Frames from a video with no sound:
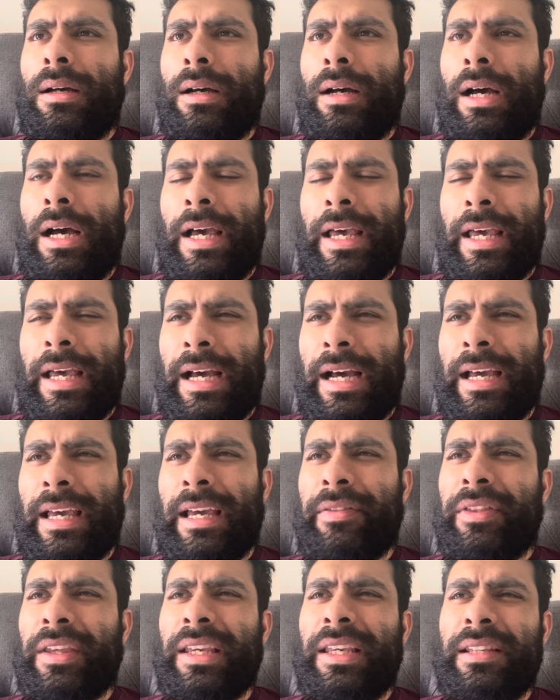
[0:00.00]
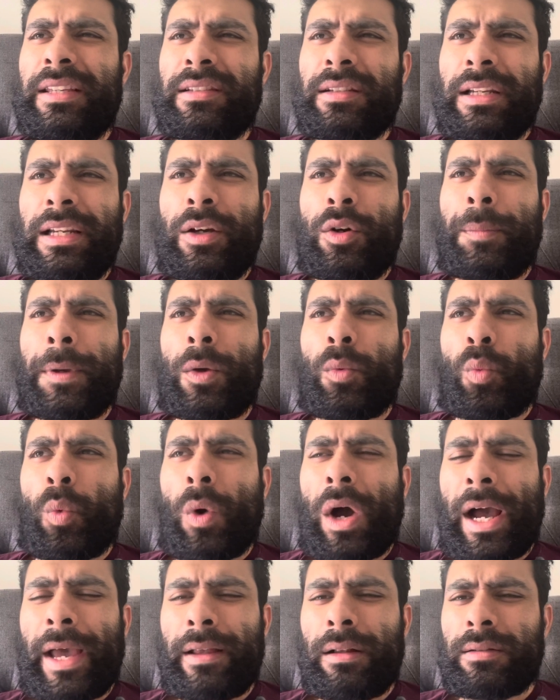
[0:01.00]
I, I, I think he's a little bit
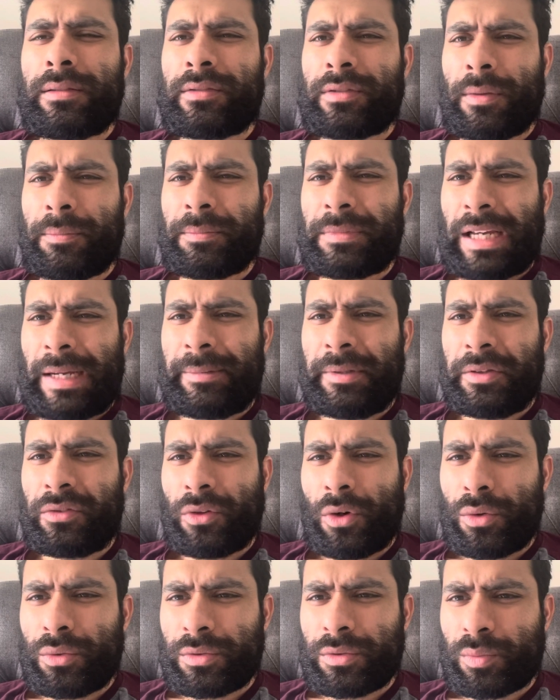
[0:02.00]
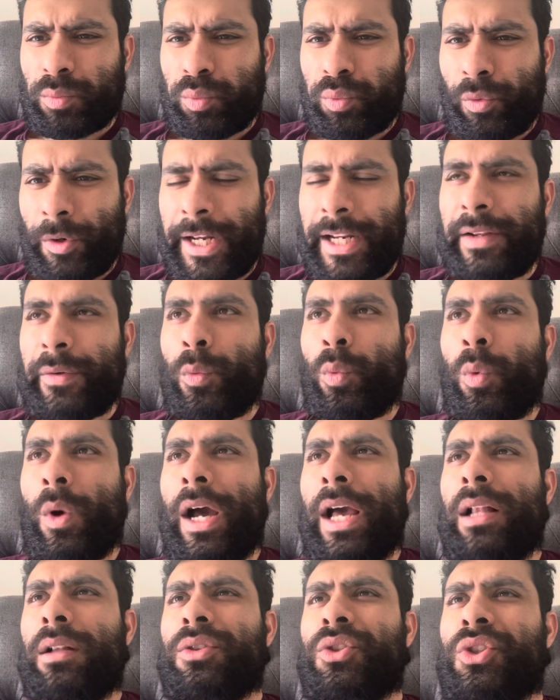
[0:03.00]
wild. Sometimes he throws really
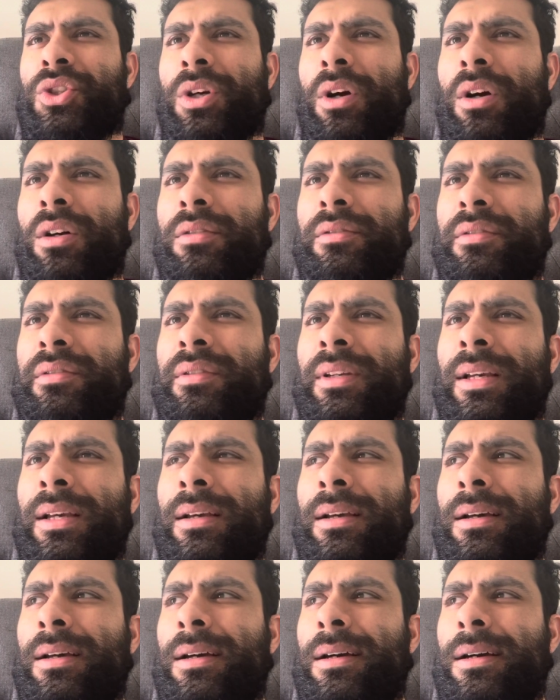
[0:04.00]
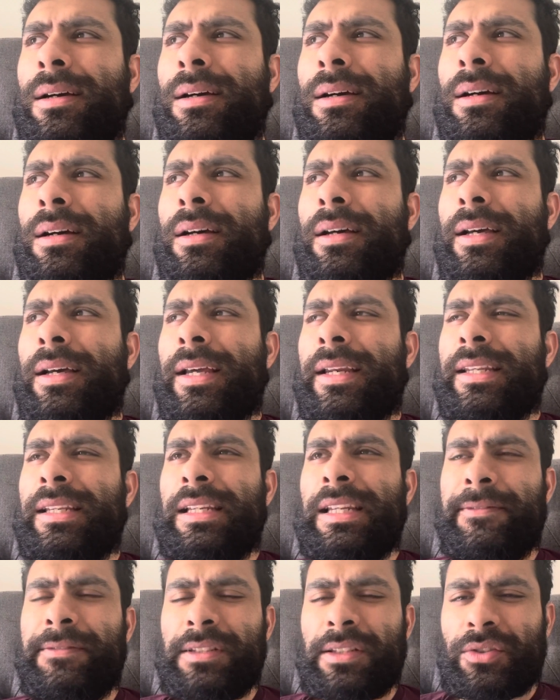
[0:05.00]
wild shots, uh, and he
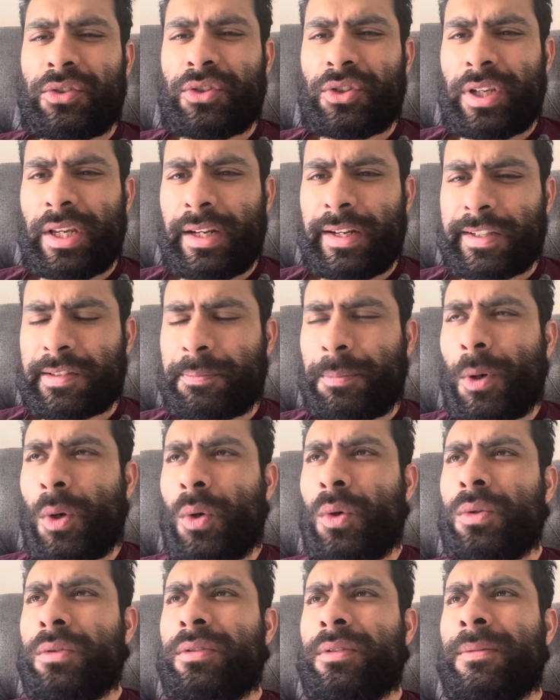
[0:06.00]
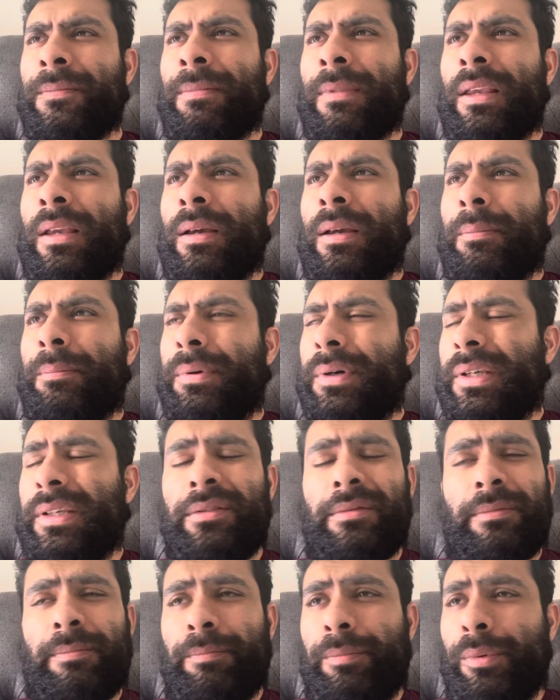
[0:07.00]
leaves his chin exposed. But
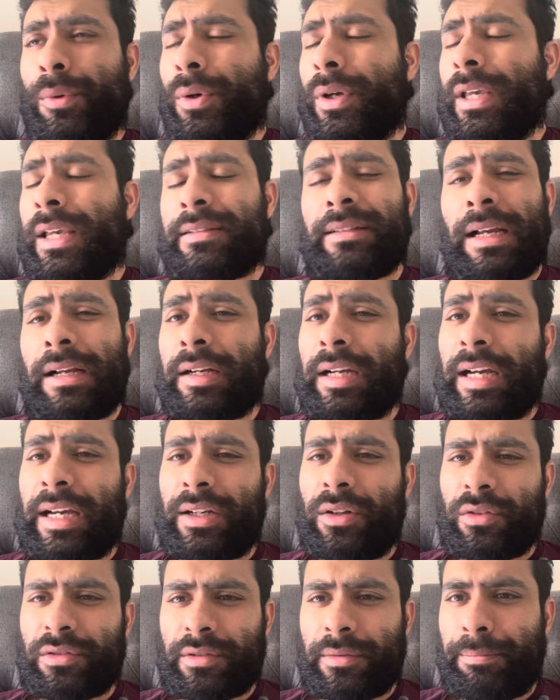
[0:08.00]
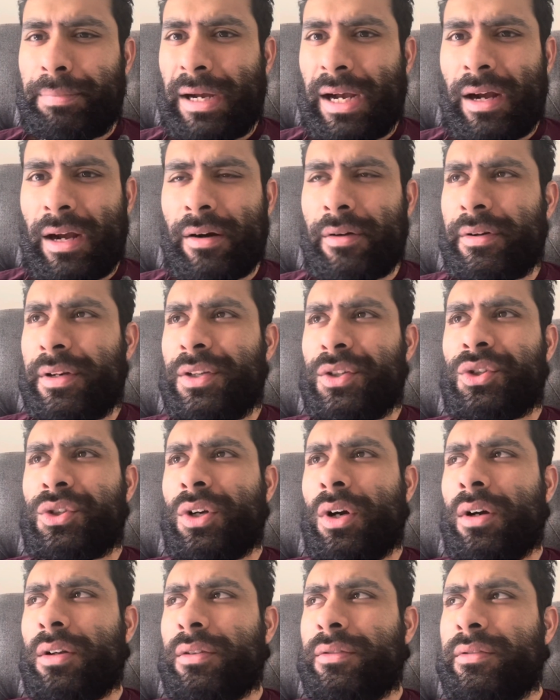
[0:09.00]
he's boy has that guy got some power in his
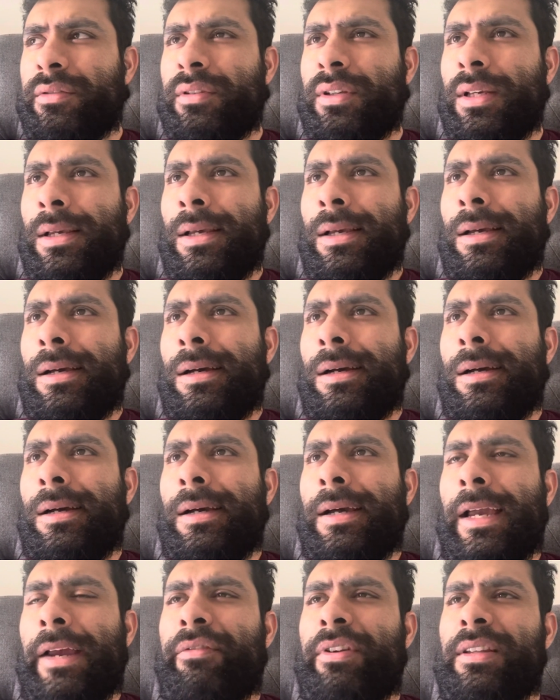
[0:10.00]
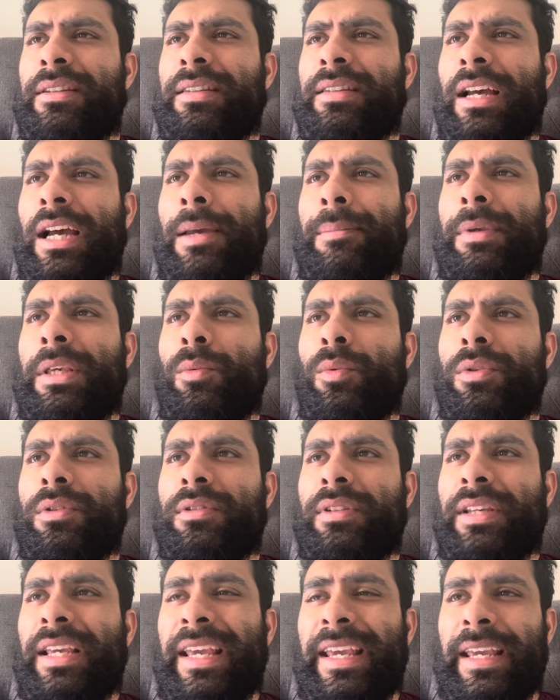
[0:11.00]
shots. Uh, every time he
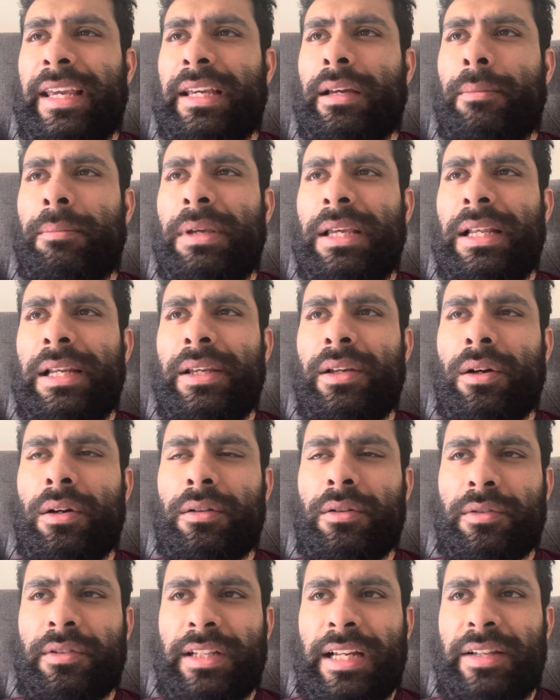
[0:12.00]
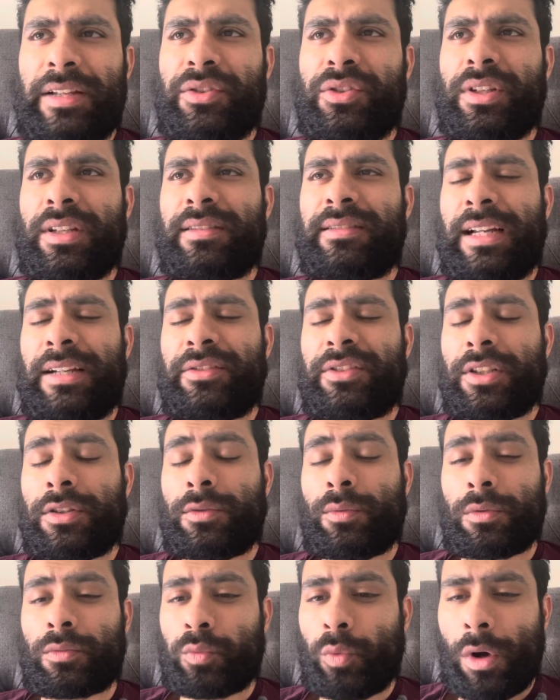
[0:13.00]
was hitting Emiliano Sanchez,
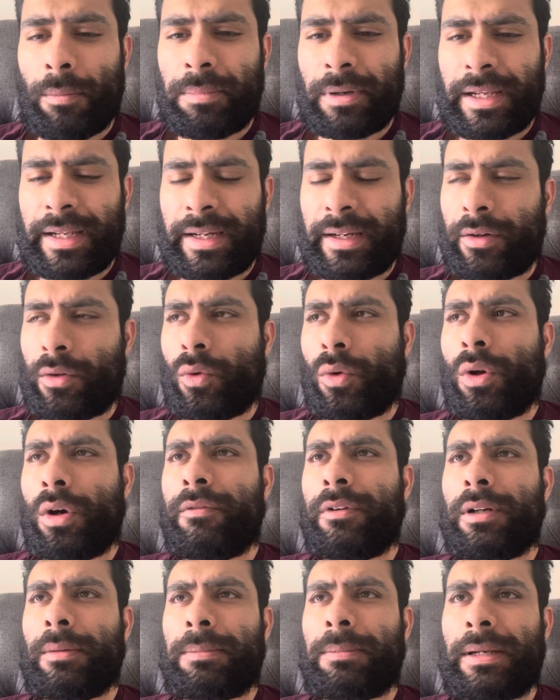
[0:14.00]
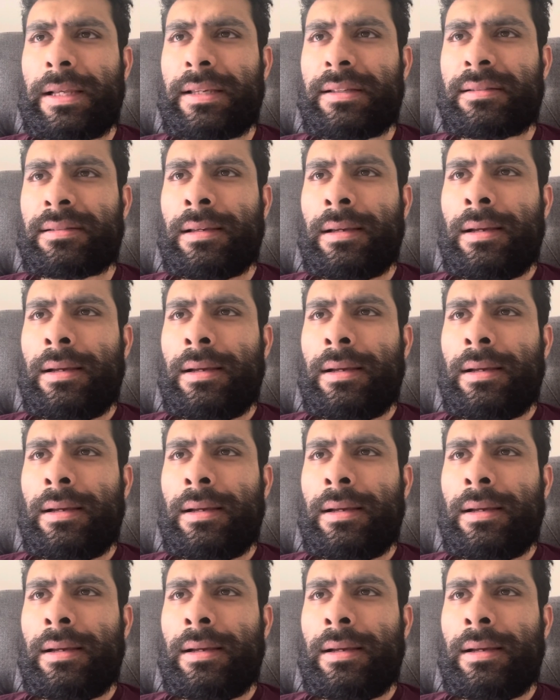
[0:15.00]
Sanchez was wobbling and all over the place.